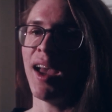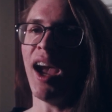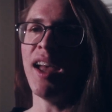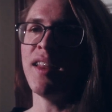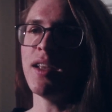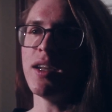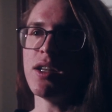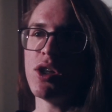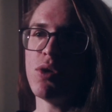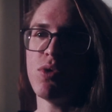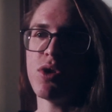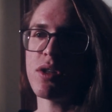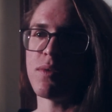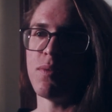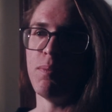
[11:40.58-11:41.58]
And then you
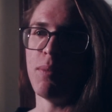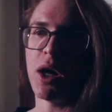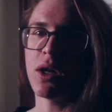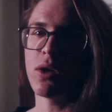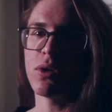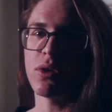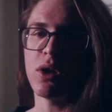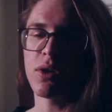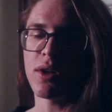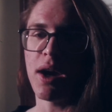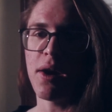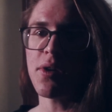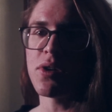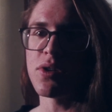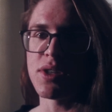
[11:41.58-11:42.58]
just model your
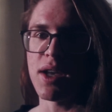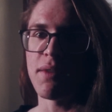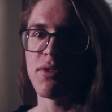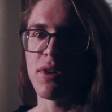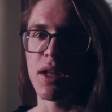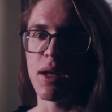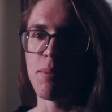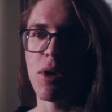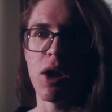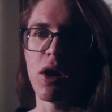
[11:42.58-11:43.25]
characters after them.